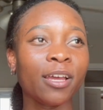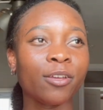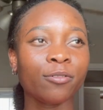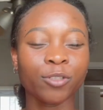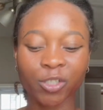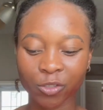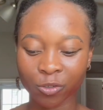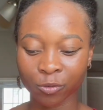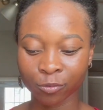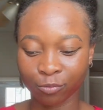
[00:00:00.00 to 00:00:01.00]
you know, just
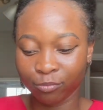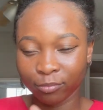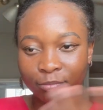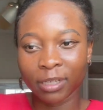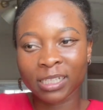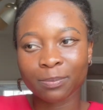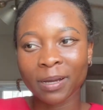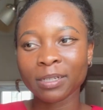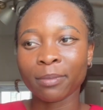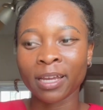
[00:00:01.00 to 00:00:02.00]
to
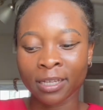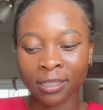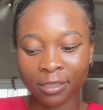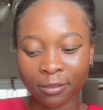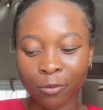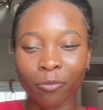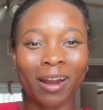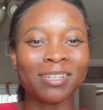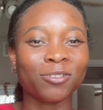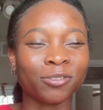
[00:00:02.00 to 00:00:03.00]
expand my
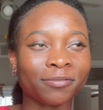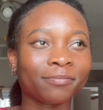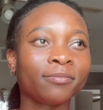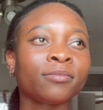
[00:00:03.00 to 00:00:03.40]
horizon